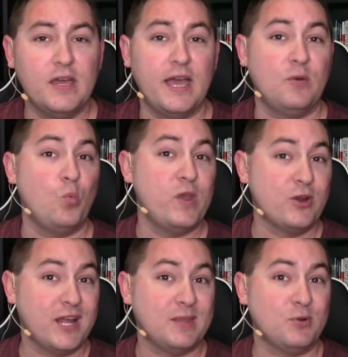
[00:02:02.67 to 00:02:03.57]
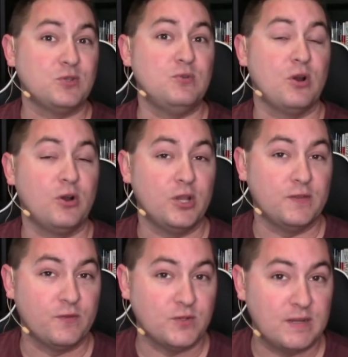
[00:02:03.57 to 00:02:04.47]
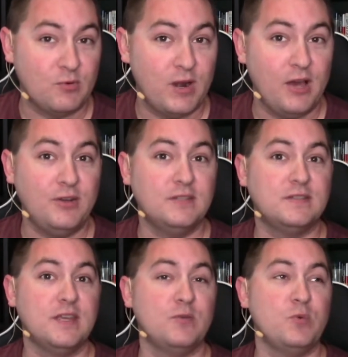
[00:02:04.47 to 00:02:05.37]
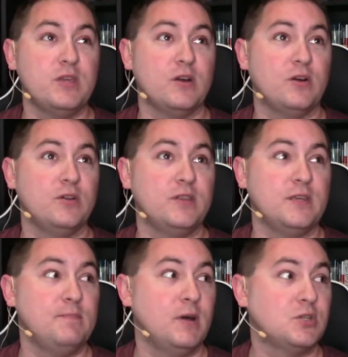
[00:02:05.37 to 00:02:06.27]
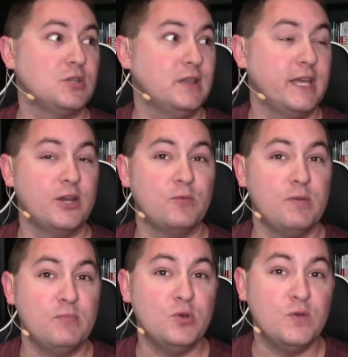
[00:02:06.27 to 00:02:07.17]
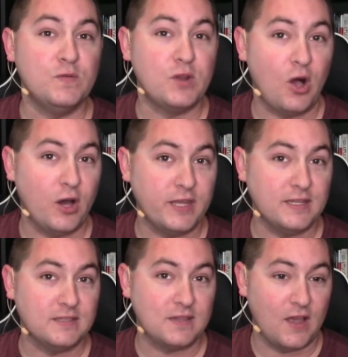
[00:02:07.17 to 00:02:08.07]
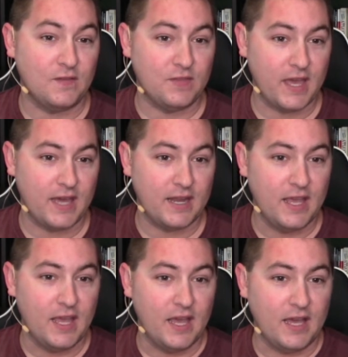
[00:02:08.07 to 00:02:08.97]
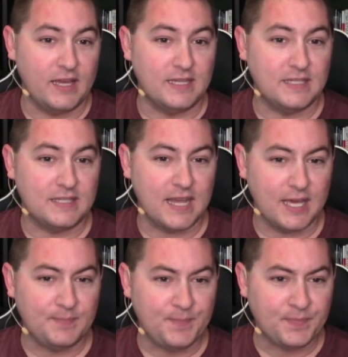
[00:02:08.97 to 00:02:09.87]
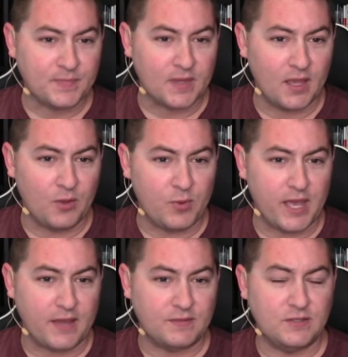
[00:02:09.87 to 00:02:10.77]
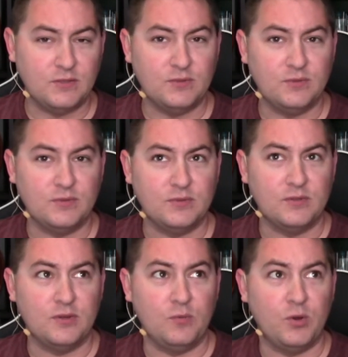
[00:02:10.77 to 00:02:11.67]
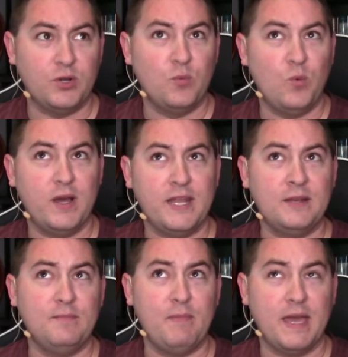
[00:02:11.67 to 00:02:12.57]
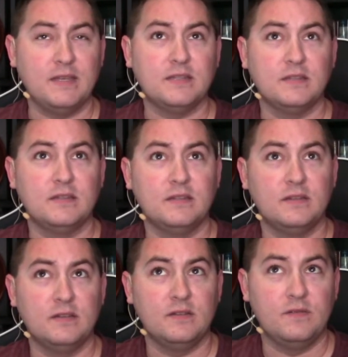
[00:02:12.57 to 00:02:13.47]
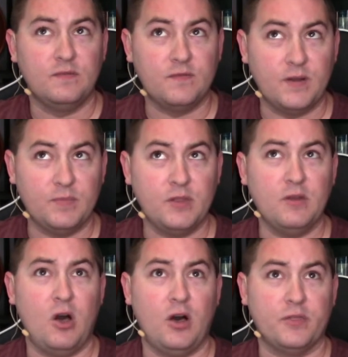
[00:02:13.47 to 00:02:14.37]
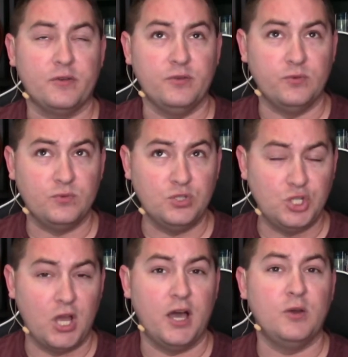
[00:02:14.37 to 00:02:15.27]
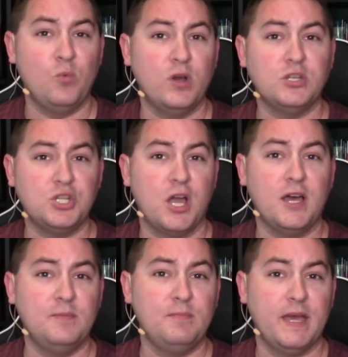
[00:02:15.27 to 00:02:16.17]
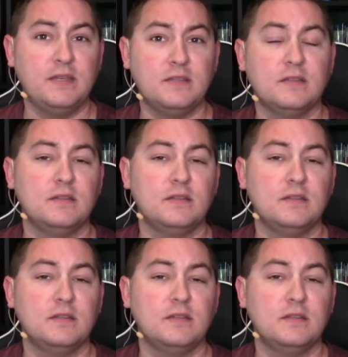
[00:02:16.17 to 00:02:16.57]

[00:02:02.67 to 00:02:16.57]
And we are not the person who heard it the first time around. Instead, we are the much later removed audience of that. Instead, we have to wonder what it meant from the author, who's John, what John meant